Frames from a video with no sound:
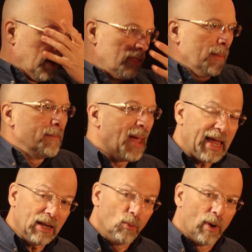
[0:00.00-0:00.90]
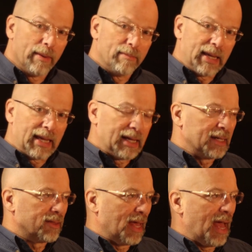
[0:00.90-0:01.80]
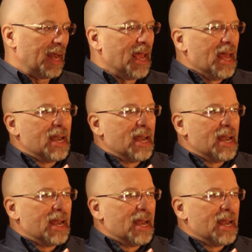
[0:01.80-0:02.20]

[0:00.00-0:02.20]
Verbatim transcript: and the main one being that